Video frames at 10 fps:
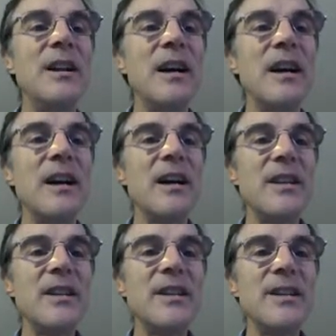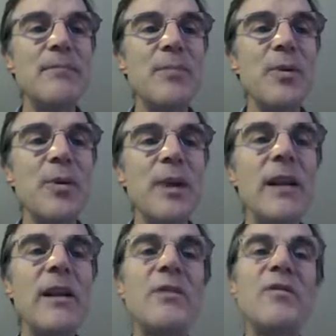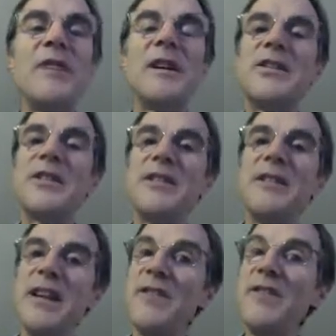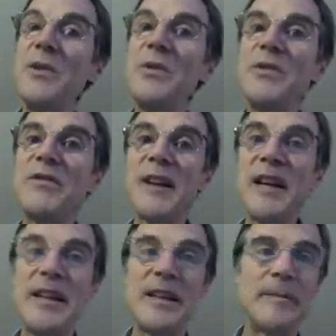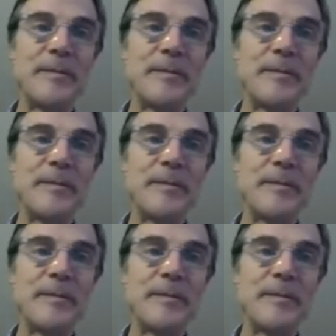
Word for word: Uh, this preload function, if you define it,